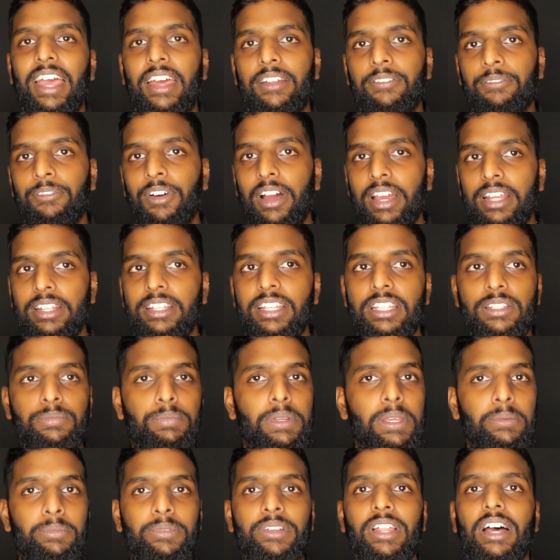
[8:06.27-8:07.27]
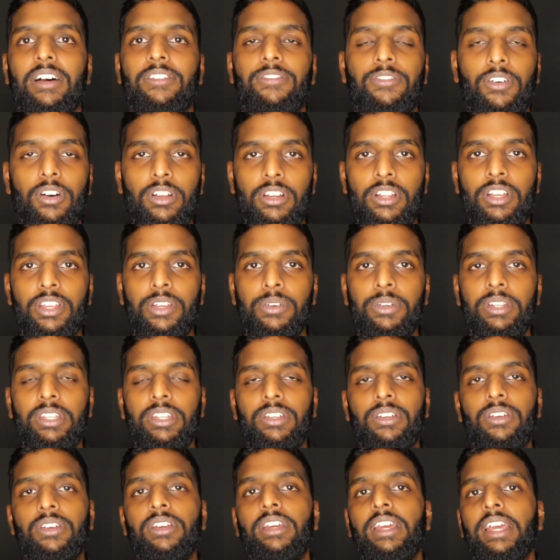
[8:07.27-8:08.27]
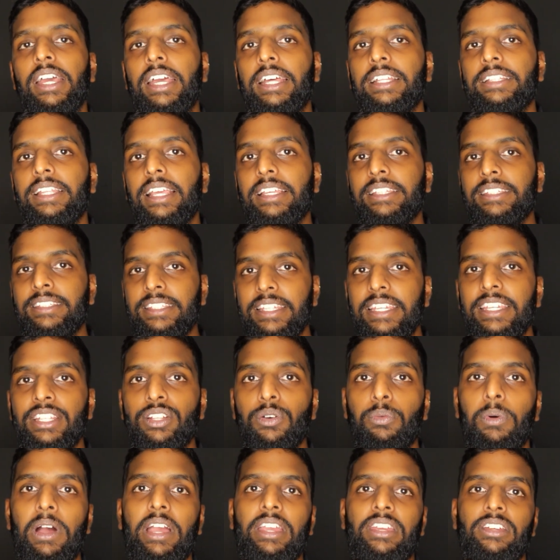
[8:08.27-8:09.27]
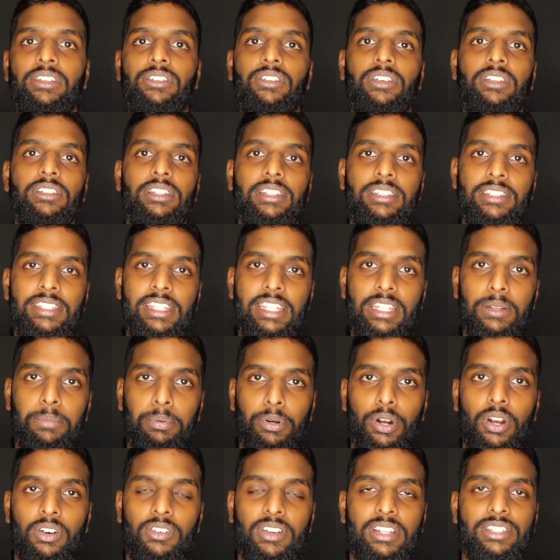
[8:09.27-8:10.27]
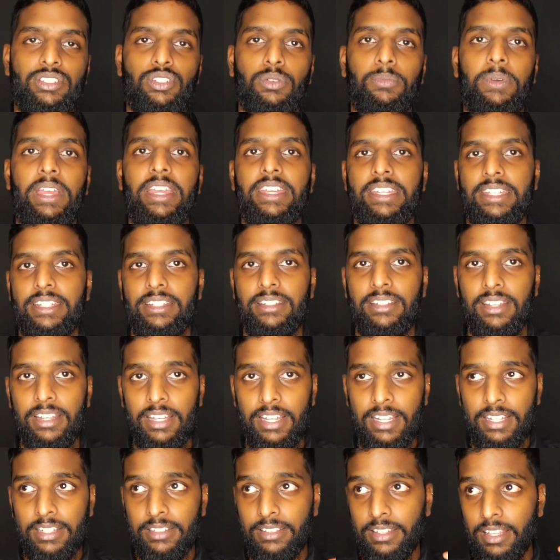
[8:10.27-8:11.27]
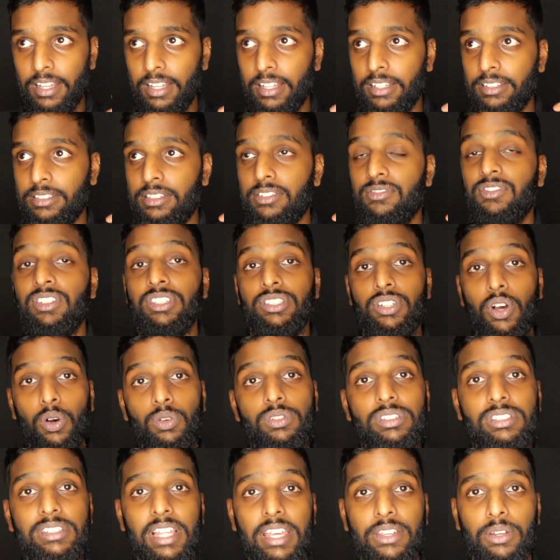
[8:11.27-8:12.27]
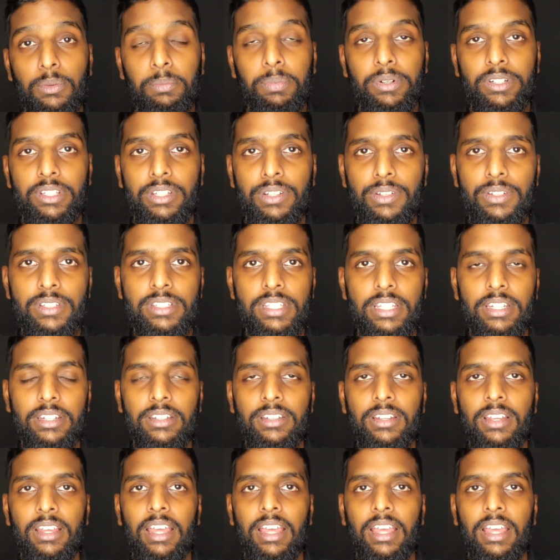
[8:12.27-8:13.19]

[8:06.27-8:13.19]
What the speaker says: And by this, people that follow you and they see the work you're doing, they see the progress you're making, the results that you're producing,